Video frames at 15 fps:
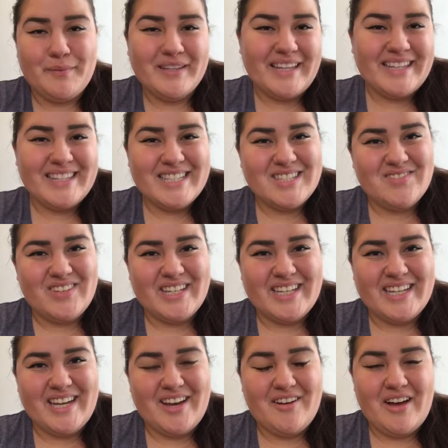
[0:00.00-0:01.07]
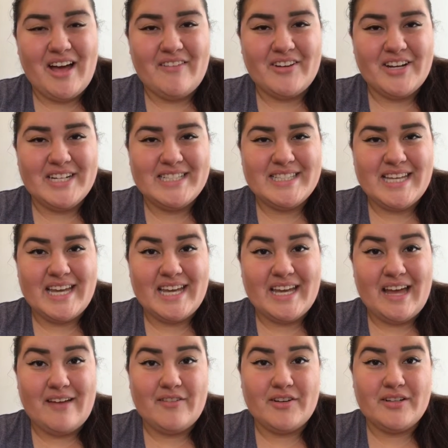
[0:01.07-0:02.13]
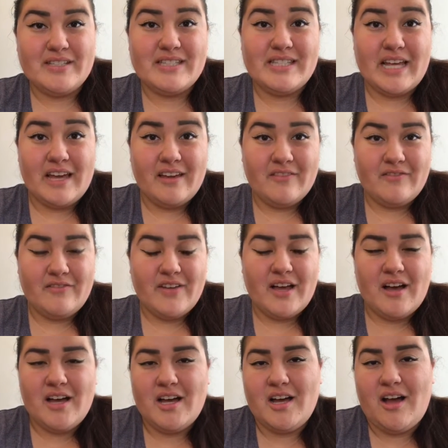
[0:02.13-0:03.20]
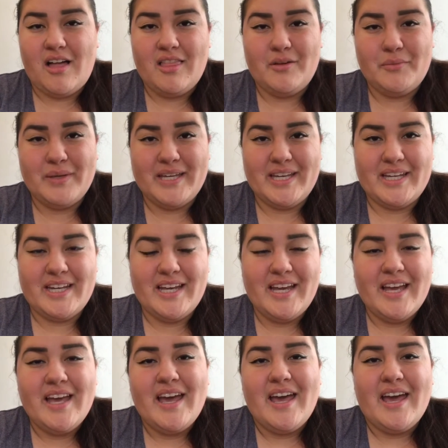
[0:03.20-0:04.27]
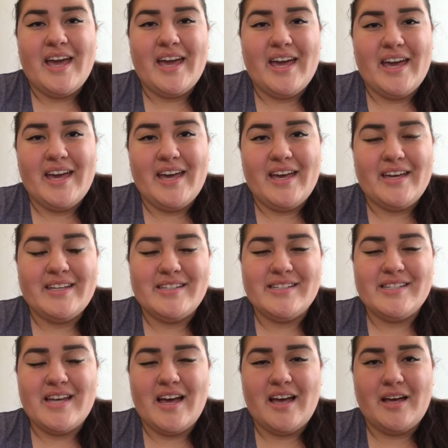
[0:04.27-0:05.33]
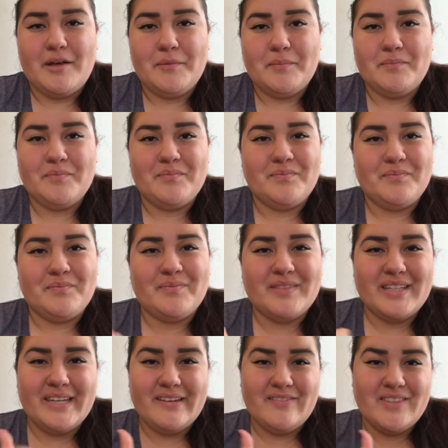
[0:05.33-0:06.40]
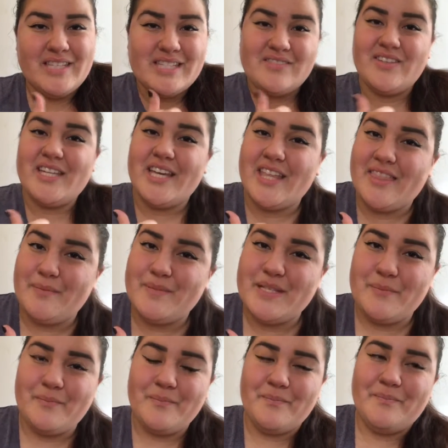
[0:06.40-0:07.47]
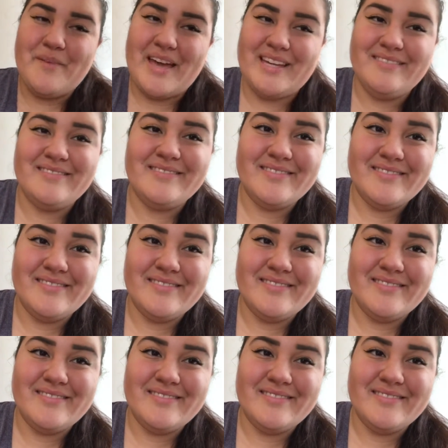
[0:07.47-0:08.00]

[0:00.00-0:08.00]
If you like this video, have a great day, have a safe Halloween, and give this video a thumbs up. Bye.